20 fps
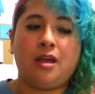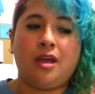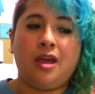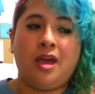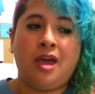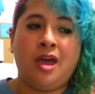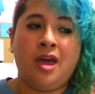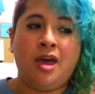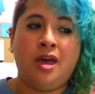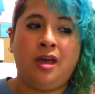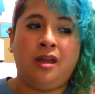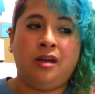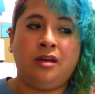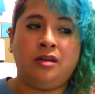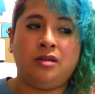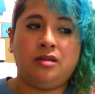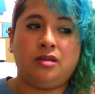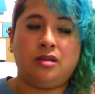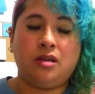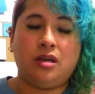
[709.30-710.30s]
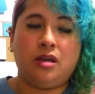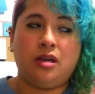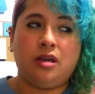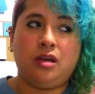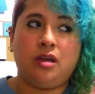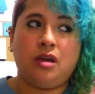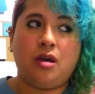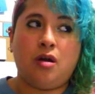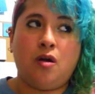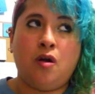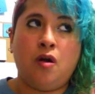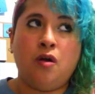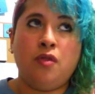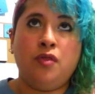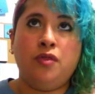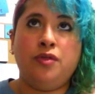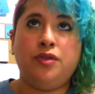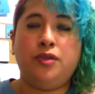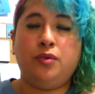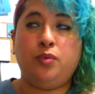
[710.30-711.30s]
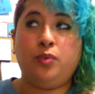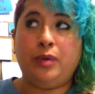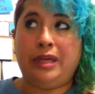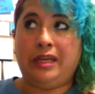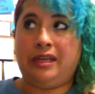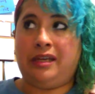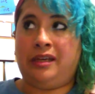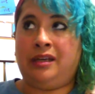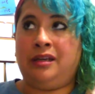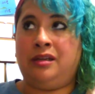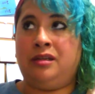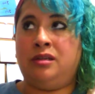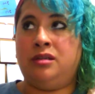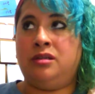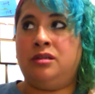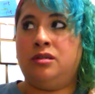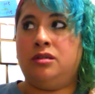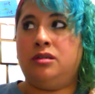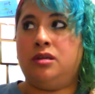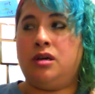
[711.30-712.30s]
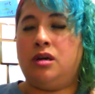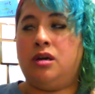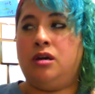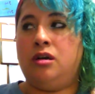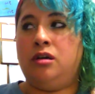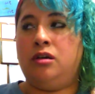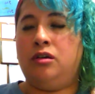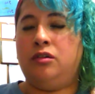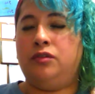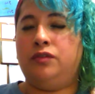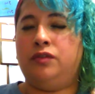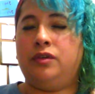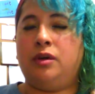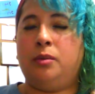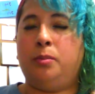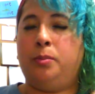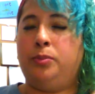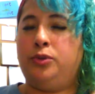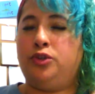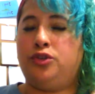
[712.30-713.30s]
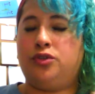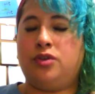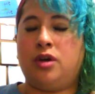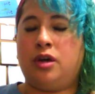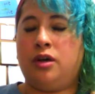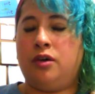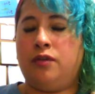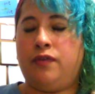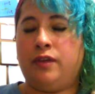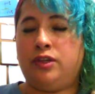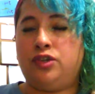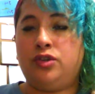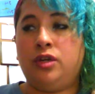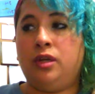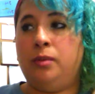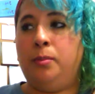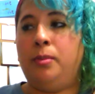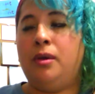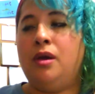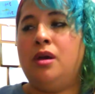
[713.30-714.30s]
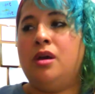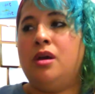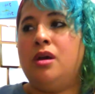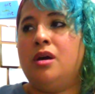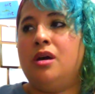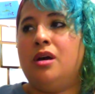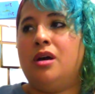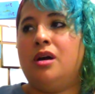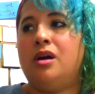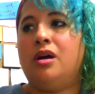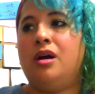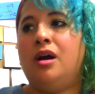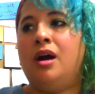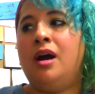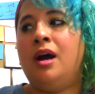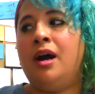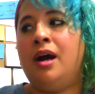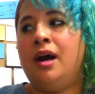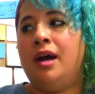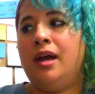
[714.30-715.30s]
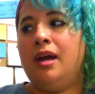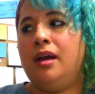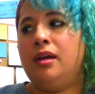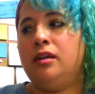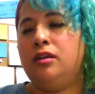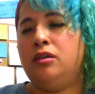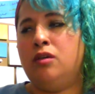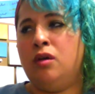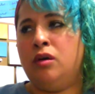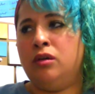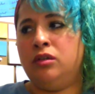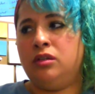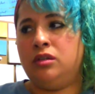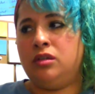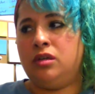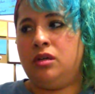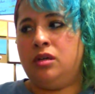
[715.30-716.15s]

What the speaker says: And on the weekend of a trip, I got